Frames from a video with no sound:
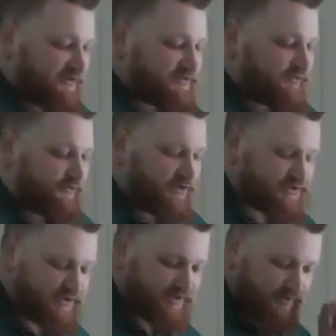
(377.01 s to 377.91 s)
So
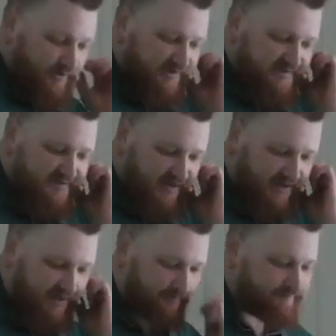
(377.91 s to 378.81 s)
Christian, during this
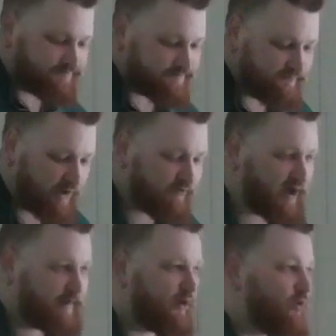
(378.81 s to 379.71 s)
time,
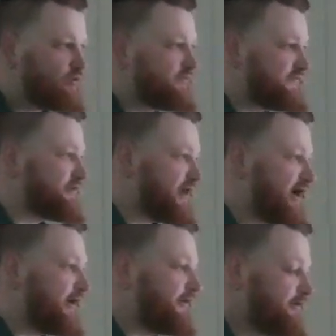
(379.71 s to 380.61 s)
grab hold of your
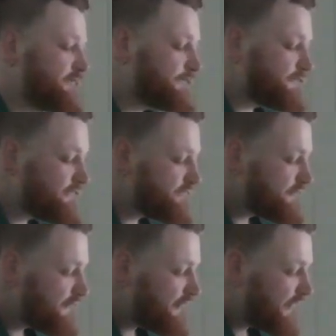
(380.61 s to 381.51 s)
God.
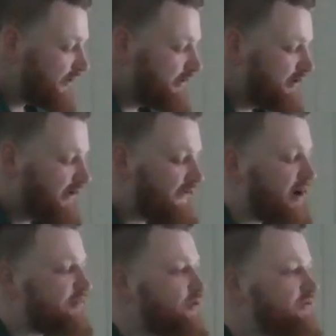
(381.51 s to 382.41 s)

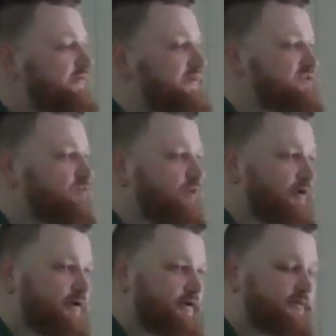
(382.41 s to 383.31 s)
Grab hold of His
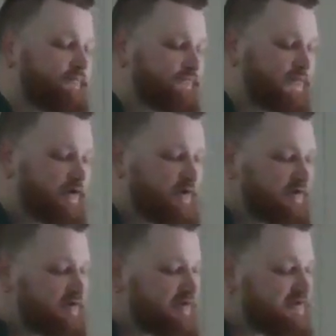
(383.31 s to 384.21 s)
Word.
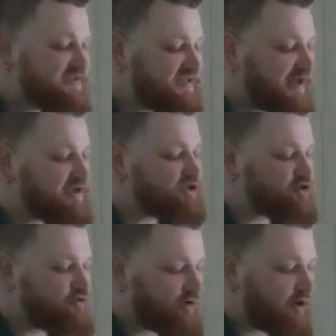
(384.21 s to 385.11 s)
Stay
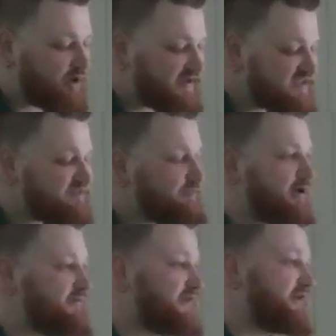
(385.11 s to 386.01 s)
strong in
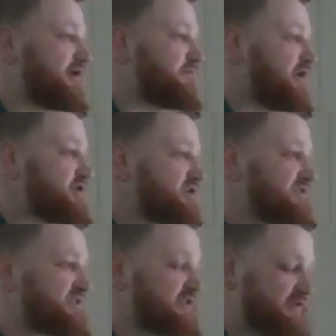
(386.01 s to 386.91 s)
spite of the
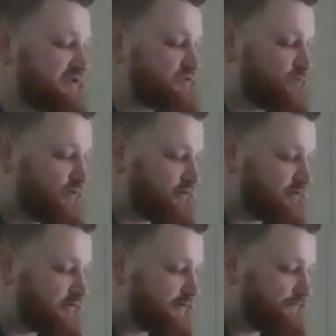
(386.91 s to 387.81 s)
temptations in this
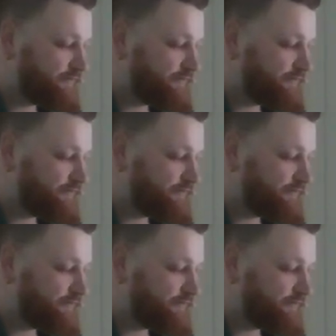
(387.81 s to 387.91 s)
world.